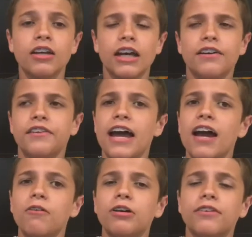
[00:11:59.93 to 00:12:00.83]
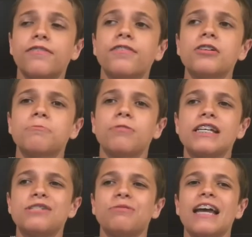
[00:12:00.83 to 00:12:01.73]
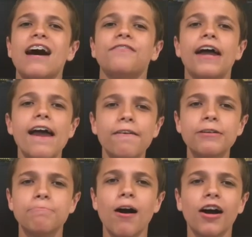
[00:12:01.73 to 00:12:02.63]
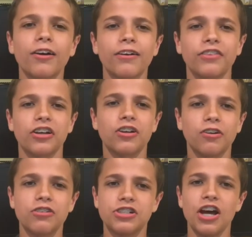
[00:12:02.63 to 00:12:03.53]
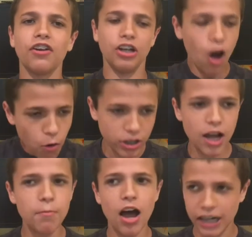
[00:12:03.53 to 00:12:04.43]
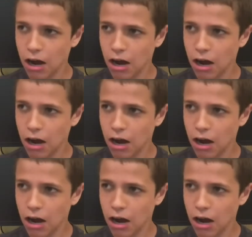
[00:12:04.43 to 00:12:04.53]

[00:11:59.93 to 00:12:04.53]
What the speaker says: And now, in first place, we have Harry Potter and the Cursed Child. And oh, come on!